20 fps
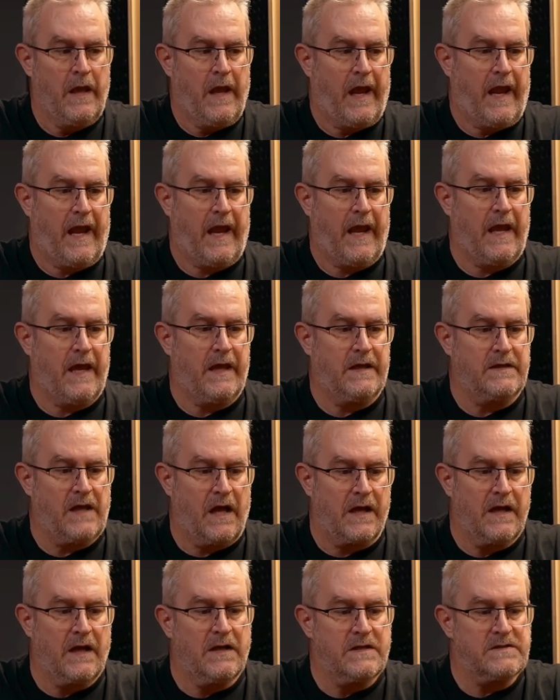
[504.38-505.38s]
And
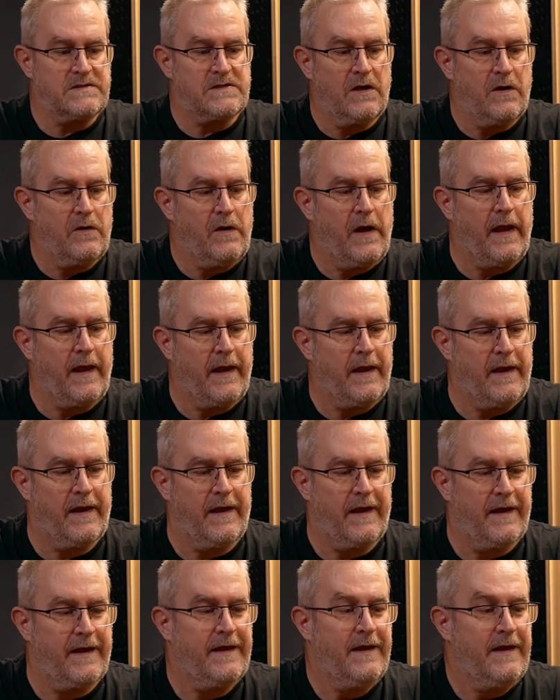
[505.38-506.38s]
I also
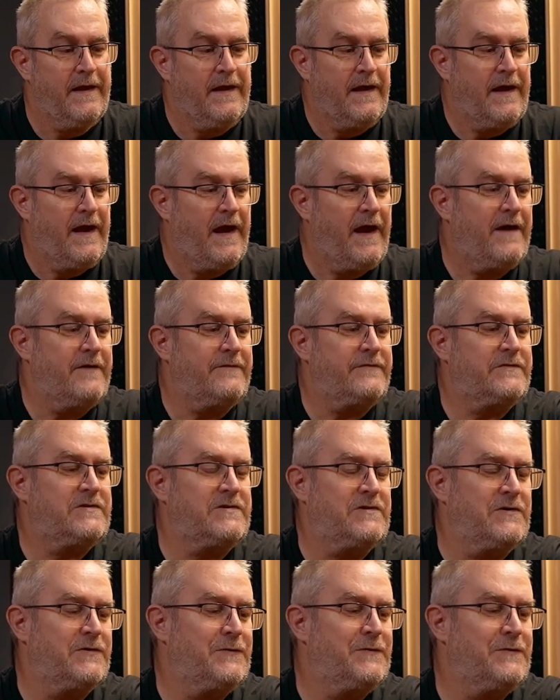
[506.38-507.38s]
have
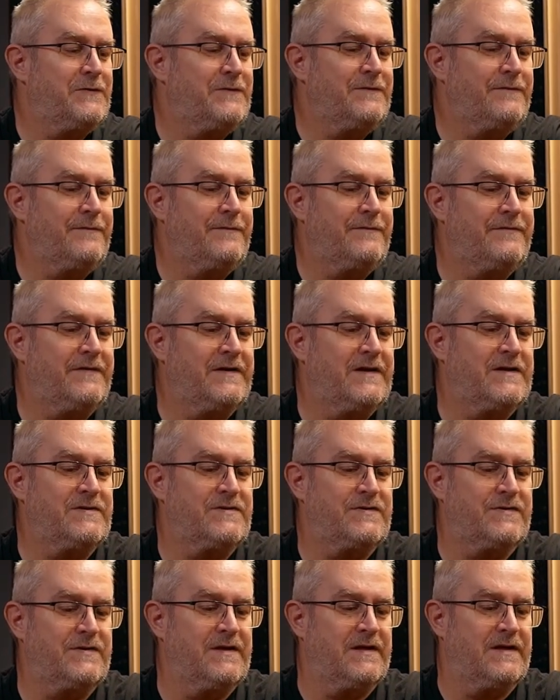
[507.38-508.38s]
to
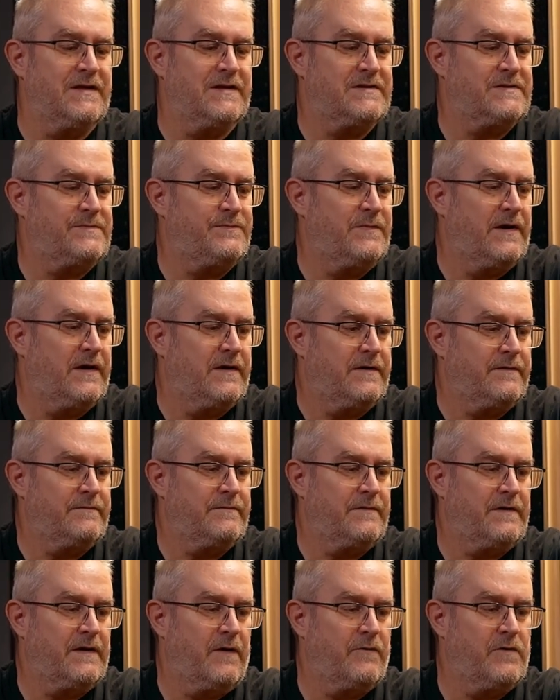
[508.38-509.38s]
finish this, but
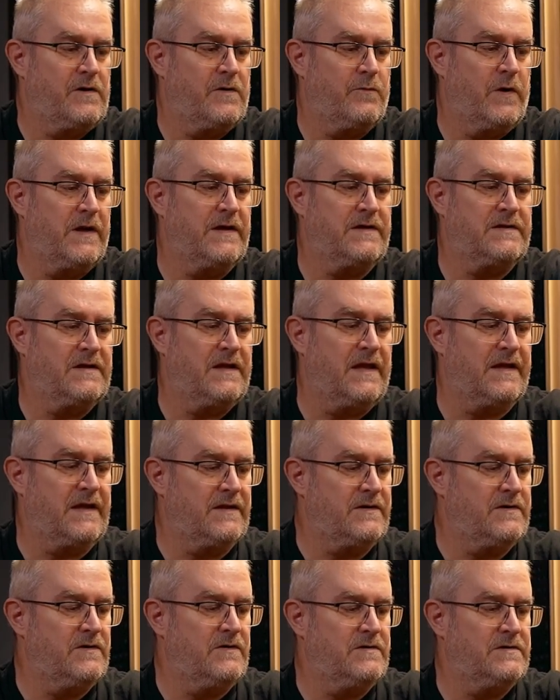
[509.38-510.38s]
I want to wait until I
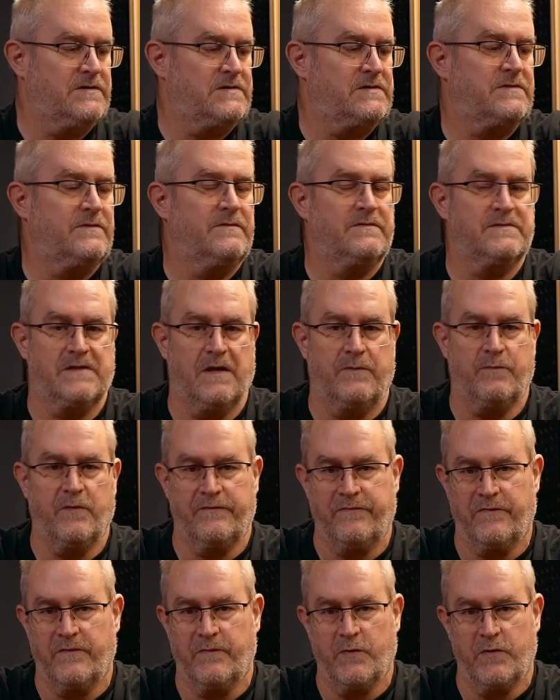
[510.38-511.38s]
get those
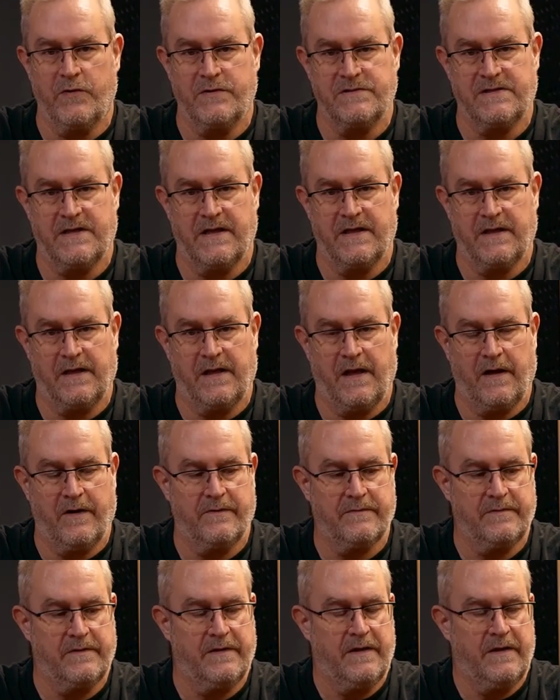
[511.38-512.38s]
subwoofer boards taken
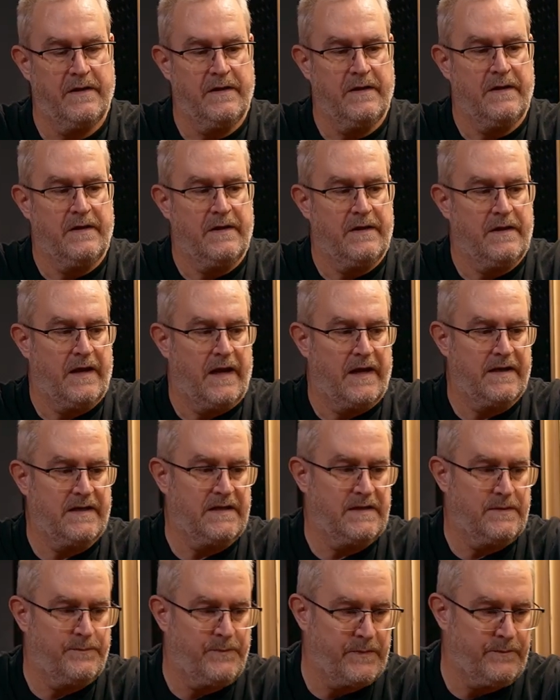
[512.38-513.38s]
out. I
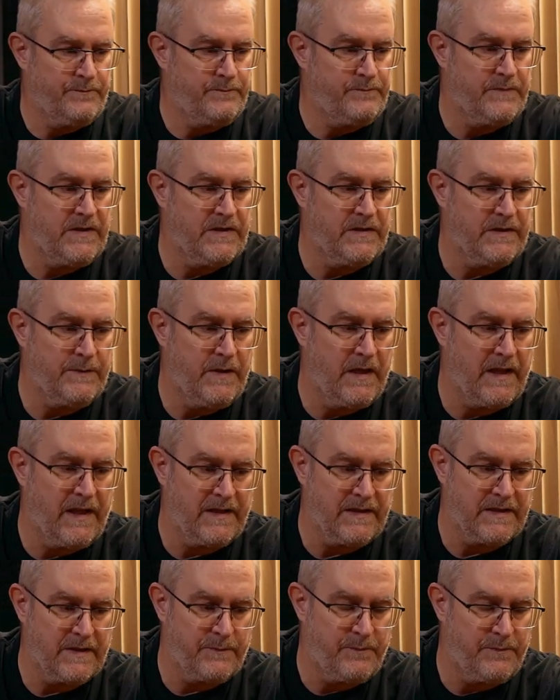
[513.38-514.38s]
need to build
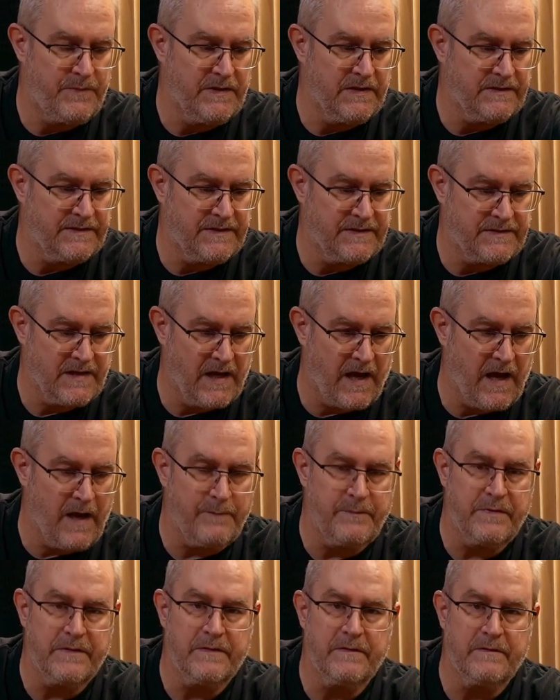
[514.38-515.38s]
the
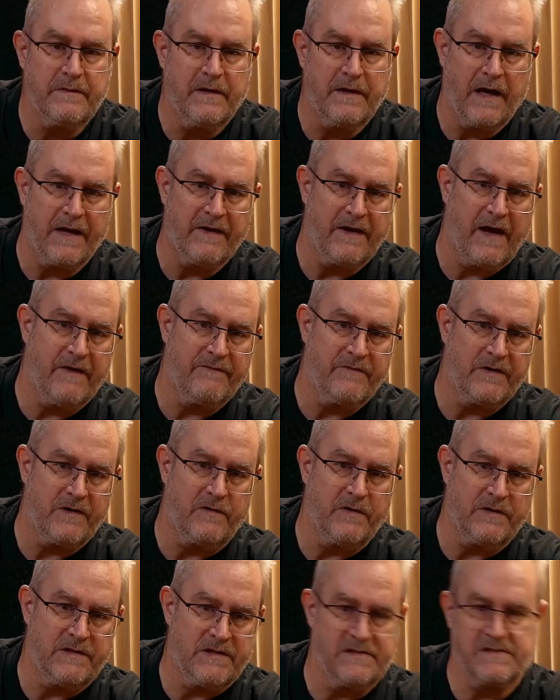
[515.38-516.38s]
top. I have a
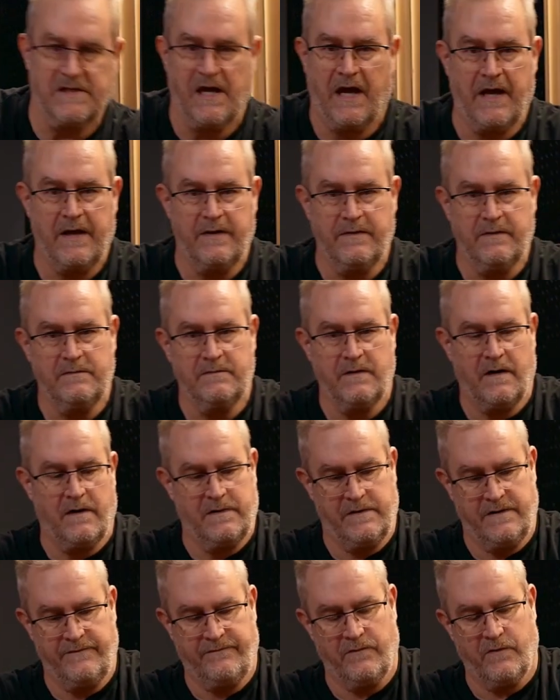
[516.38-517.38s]
good design
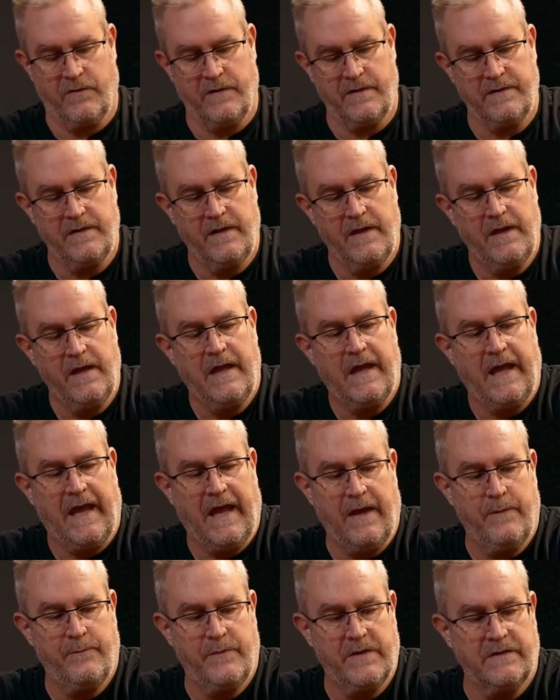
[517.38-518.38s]
already for it,
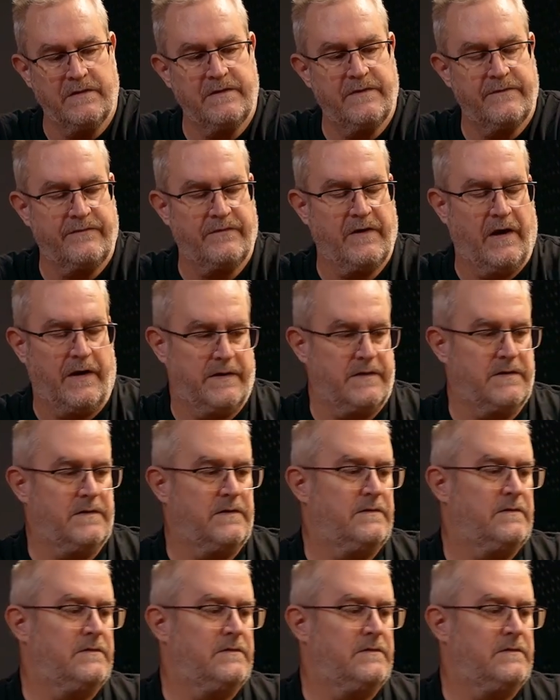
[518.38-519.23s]
and build the front.